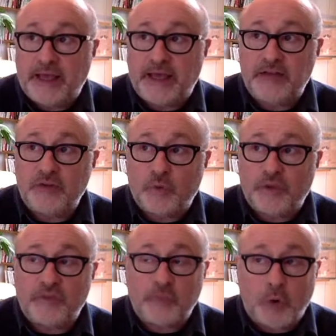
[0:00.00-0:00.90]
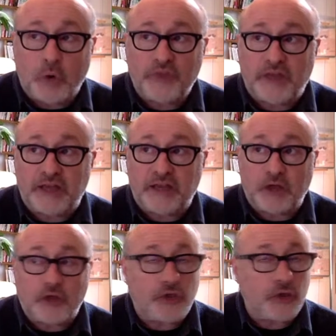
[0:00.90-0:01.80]
and with more
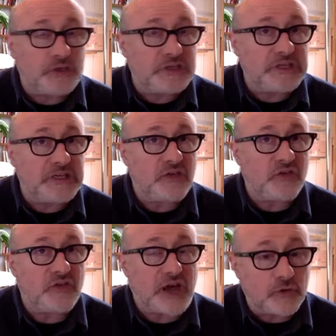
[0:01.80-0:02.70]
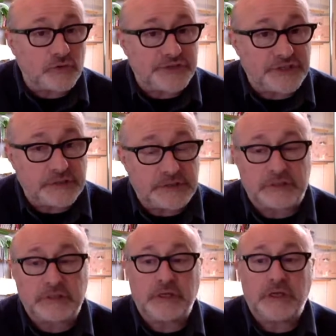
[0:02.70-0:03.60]
than
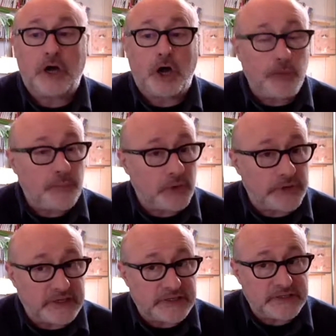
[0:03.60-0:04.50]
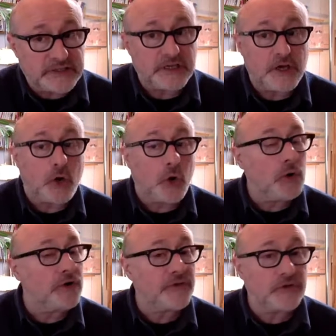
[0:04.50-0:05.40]
30,000 employees
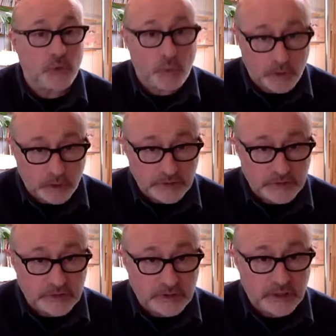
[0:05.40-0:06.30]
all over the world.